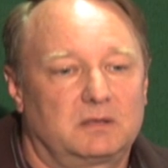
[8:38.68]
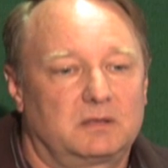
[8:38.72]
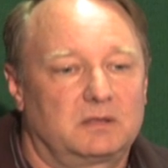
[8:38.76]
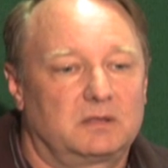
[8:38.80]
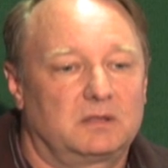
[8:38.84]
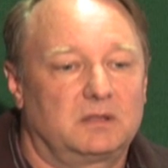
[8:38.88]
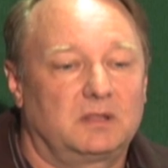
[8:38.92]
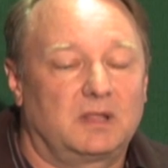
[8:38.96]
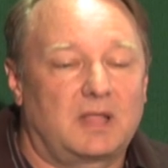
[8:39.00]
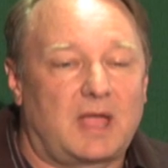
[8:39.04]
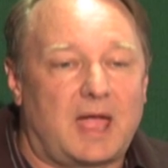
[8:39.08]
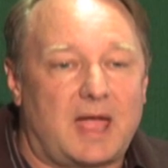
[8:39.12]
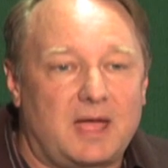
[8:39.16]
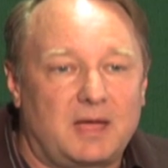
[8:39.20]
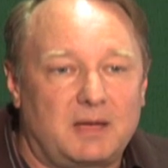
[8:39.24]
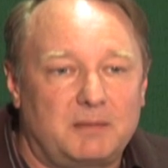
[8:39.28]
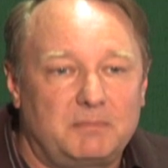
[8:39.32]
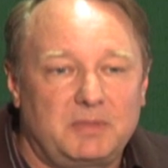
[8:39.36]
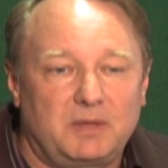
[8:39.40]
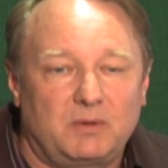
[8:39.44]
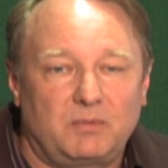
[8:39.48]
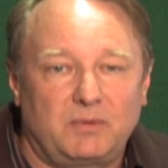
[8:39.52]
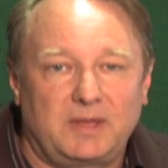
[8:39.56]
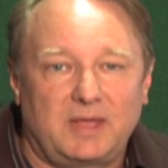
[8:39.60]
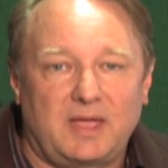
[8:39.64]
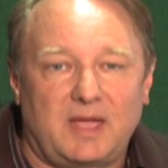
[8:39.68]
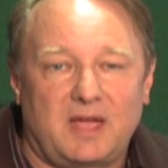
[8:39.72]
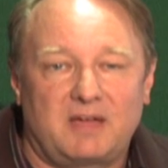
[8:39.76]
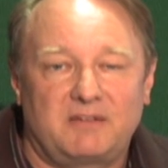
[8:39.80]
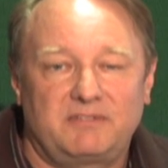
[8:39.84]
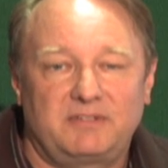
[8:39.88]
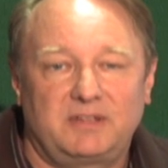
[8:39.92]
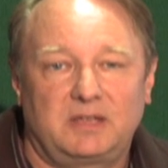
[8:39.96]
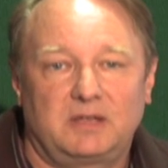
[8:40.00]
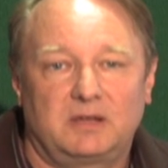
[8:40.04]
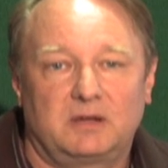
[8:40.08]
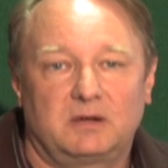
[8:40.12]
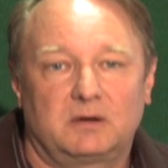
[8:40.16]
lab that we have
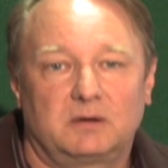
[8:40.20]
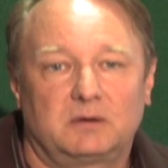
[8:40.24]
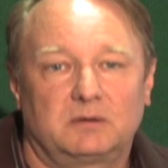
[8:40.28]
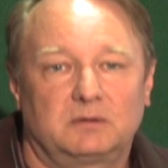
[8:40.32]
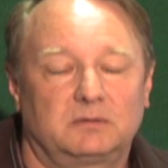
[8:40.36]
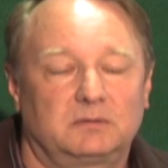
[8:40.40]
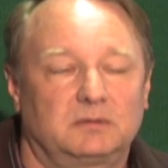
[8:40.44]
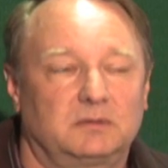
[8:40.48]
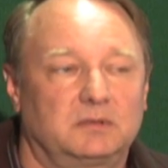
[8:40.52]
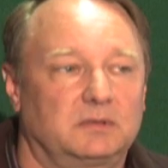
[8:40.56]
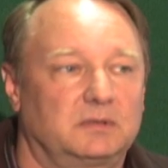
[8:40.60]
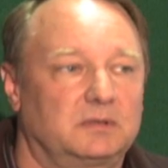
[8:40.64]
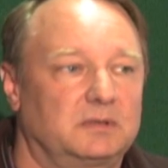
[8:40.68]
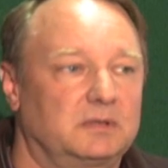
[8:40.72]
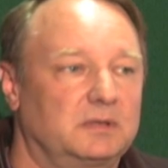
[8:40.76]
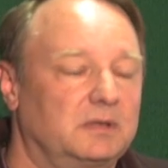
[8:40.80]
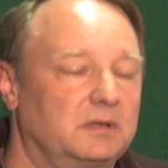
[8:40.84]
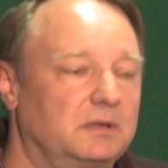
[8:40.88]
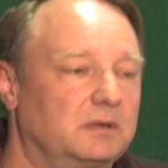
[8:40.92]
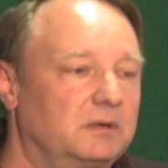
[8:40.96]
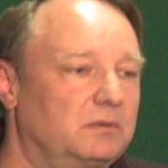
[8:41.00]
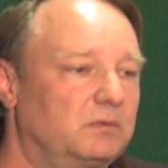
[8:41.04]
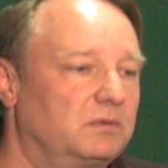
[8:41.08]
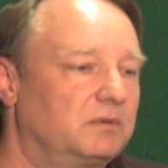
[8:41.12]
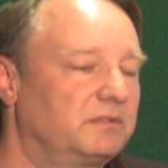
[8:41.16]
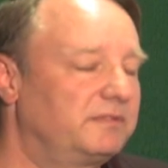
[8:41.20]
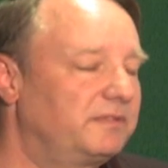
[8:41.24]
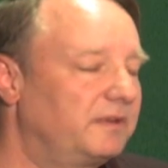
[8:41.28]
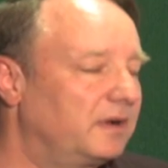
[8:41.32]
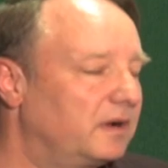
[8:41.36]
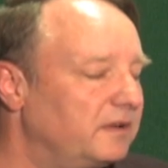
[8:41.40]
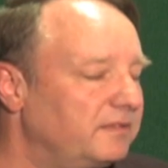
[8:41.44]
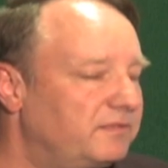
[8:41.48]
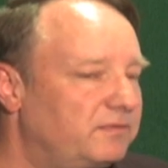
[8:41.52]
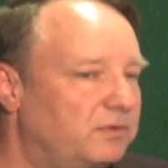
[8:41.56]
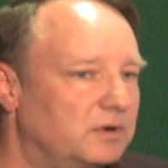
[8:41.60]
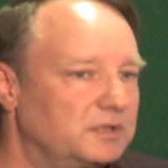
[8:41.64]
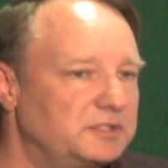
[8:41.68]
here, we're
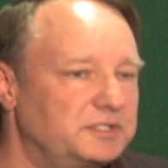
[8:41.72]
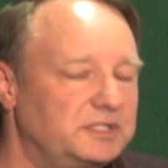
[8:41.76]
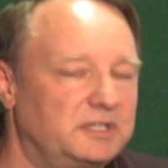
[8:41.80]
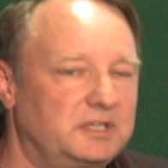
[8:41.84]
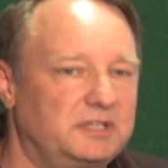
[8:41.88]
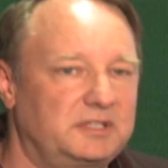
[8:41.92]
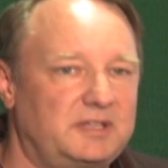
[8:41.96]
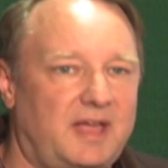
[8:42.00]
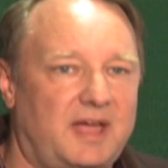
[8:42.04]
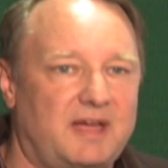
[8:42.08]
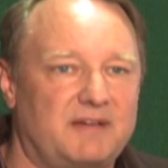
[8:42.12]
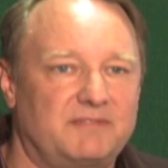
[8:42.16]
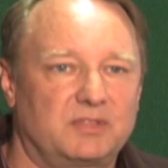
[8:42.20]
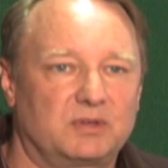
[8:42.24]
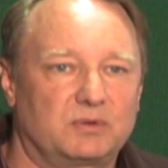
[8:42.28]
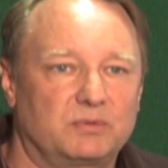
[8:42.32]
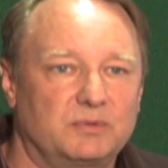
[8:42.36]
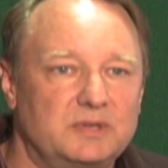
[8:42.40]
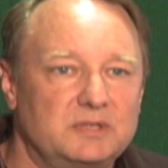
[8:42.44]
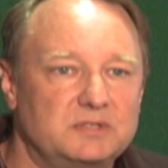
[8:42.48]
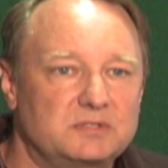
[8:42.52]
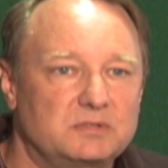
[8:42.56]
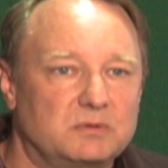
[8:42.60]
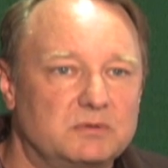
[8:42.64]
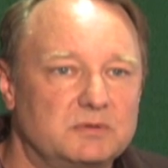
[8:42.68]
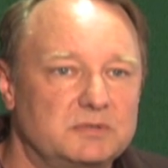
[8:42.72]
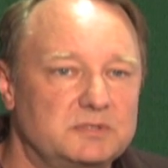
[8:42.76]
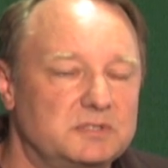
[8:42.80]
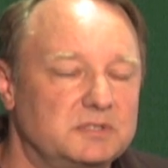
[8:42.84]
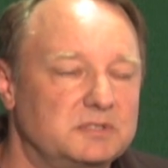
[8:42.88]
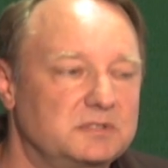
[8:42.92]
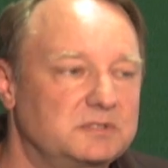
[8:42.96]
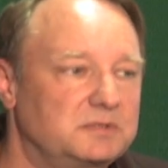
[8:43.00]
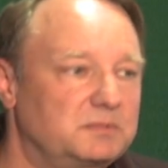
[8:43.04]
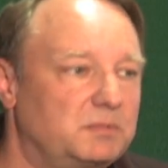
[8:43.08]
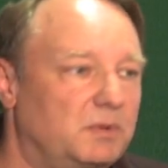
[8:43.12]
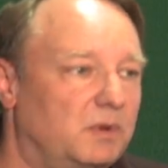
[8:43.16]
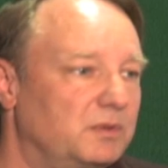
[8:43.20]
very fortunate to have the
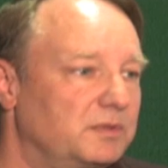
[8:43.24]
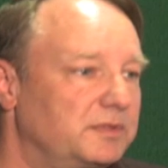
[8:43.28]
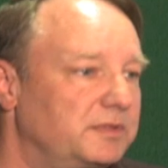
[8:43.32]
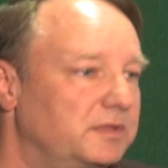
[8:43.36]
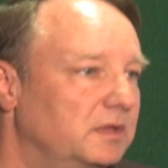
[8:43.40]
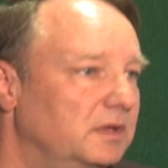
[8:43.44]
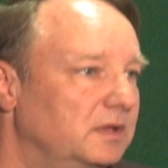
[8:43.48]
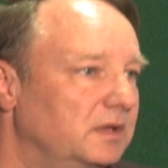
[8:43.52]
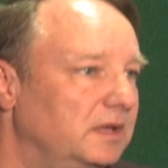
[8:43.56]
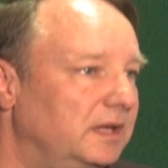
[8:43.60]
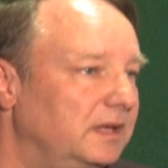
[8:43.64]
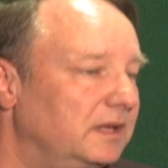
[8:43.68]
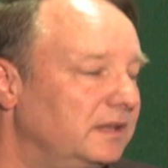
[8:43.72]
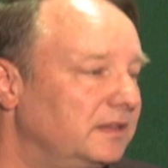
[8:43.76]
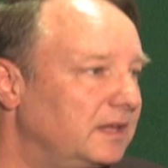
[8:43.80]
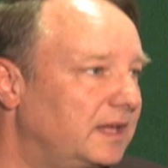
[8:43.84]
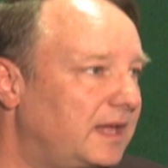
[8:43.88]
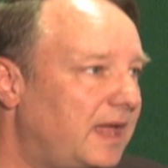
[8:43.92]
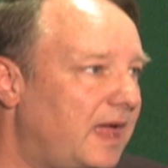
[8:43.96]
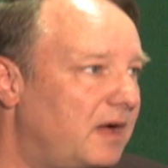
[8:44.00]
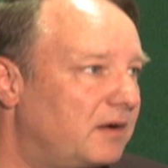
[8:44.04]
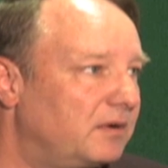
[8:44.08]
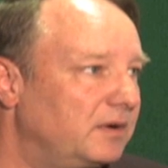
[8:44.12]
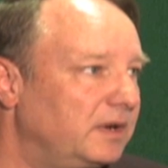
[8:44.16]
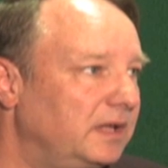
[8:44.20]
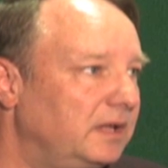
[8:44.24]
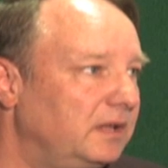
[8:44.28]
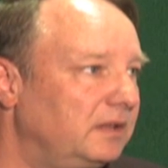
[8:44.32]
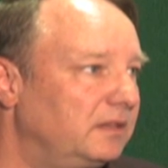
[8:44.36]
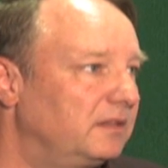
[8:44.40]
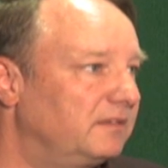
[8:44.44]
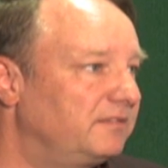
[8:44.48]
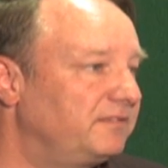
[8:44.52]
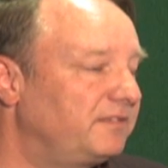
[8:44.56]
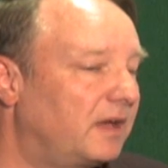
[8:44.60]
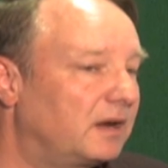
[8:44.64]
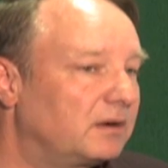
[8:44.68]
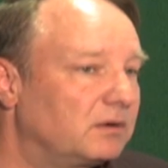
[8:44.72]
resources, both in the county, the
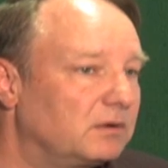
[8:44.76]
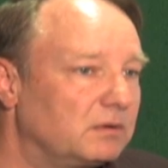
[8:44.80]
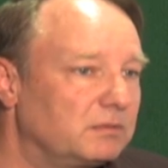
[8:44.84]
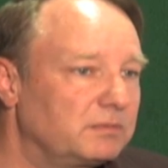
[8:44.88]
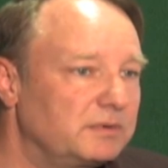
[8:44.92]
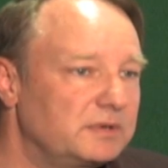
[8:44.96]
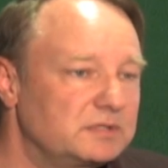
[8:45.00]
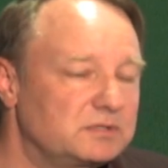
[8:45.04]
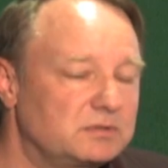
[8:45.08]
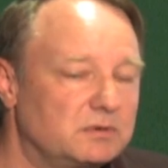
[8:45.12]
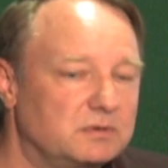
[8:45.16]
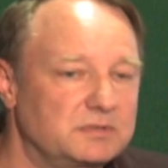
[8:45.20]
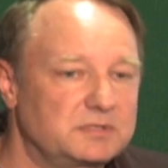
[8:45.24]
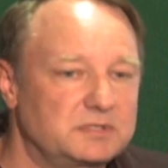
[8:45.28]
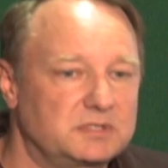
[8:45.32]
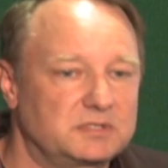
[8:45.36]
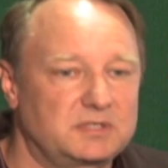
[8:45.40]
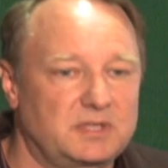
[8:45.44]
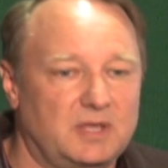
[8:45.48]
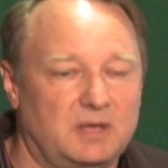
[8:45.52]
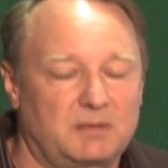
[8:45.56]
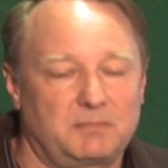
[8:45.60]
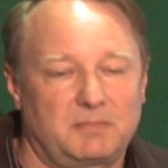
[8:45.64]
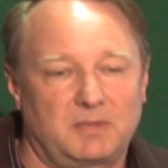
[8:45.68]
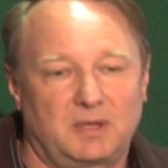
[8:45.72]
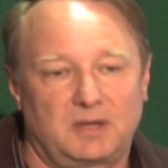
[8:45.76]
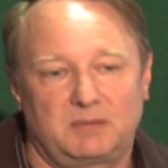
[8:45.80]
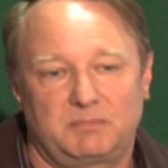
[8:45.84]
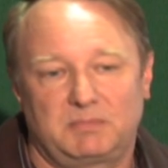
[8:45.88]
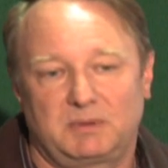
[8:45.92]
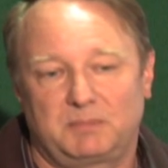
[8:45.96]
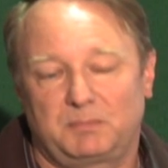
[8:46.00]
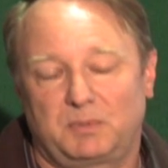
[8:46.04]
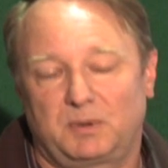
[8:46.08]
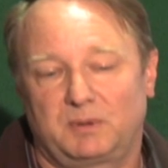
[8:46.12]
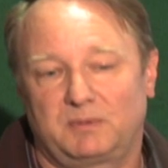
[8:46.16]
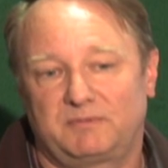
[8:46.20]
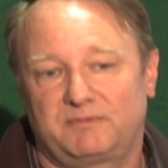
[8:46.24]
federal resources that might have been
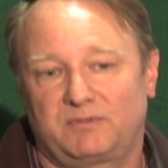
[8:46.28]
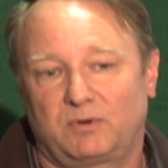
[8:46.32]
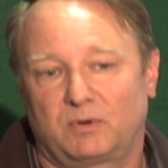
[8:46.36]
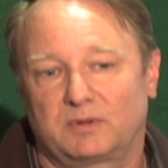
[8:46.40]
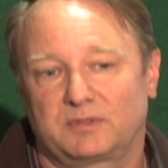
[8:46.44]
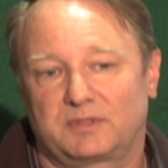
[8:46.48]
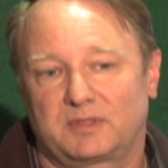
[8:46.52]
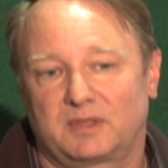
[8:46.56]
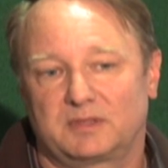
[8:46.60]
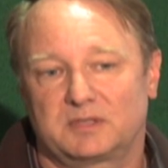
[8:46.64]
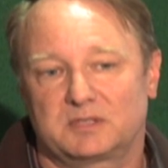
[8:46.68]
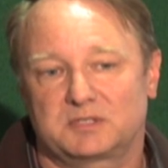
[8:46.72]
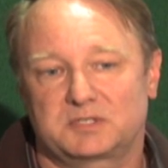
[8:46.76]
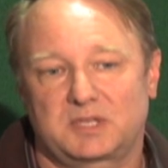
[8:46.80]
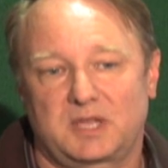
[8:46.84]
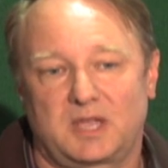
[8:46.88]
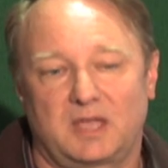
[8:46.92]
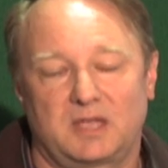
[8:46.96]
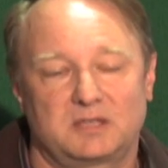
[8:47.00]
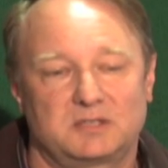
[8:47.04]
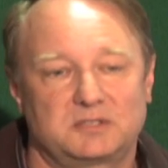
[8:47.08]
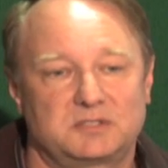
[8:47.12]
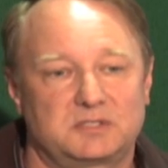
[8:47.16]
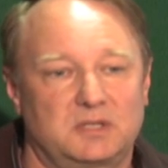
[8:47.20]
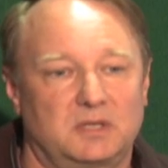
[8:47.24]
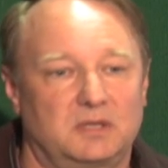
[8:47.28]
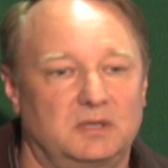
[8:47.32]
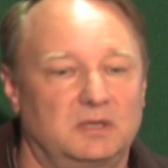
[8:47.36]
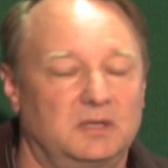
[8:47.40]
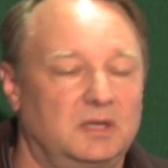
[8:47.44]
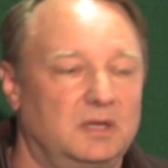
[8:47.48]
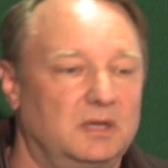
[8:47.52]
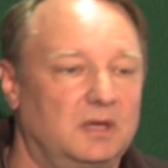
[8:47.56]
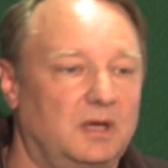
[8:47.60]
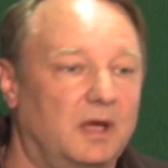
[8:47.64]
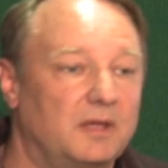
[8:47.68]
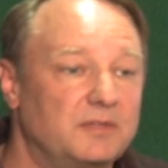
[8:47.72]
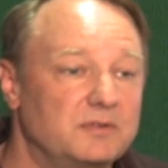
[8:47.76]
put forth on this case, the
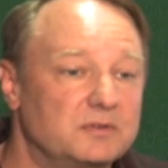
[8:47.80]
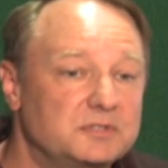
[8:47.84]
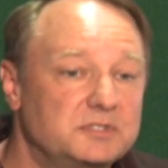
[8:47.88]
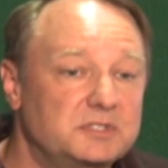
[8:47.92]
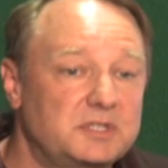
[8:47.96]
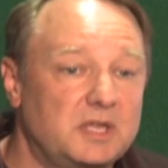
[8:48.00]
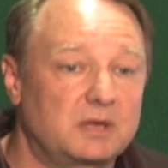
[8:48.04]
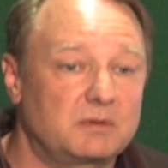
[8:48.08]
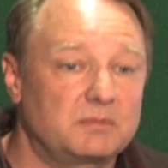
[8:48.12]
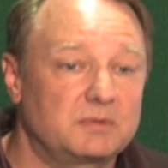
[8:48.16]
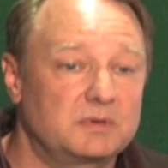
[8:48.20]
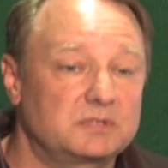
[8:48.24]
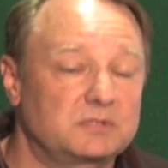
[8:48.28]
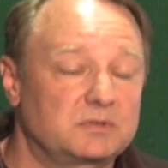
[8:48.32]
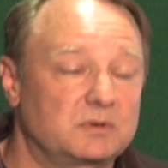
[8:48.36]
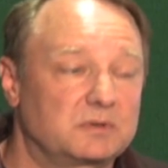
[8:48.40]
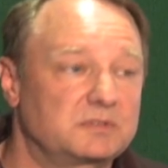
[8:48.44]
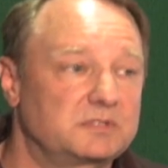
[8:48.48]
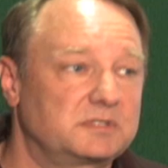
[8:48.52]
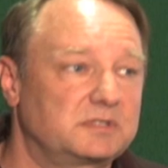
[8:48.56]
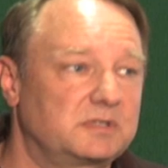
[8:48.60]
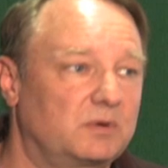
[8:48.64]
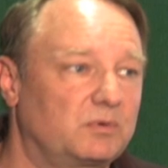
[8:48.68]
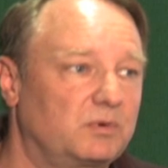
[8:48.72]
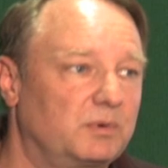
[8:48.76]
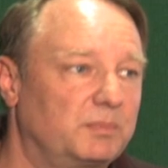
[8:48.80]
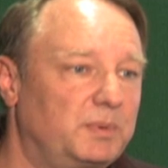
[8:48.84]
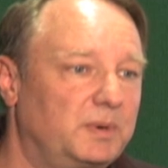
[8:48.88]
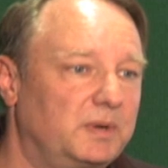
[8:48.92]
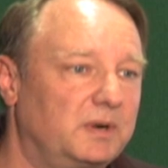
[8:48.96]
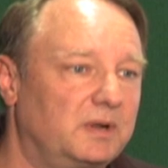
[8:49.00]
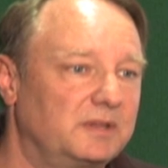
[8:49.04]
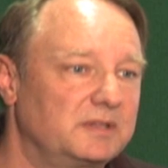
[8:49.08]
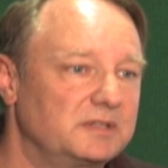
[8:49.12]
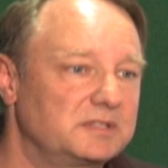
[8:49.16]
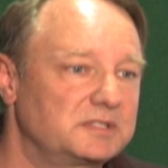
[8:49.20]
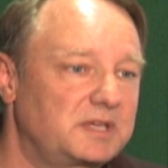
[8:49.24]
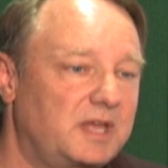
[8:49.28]
other state resources that were put
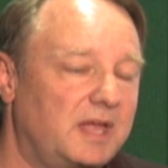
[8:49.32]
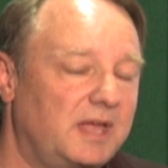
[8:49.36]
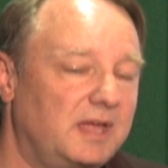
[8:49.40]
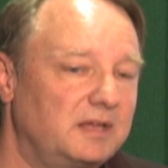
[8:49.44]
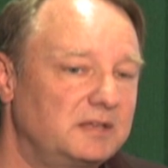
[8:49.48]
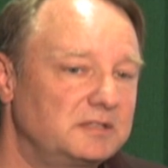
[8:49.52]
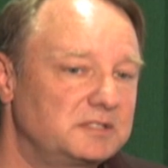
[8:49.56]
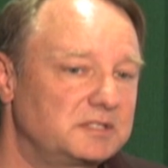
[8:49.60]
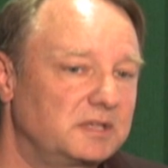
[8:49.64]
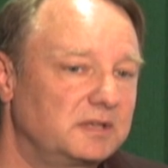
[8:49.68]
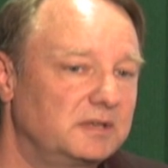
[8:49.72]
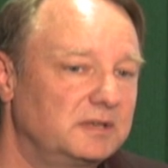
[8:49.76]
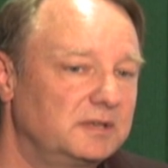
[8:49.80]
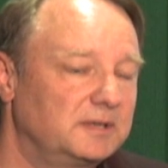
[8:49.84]
on this case.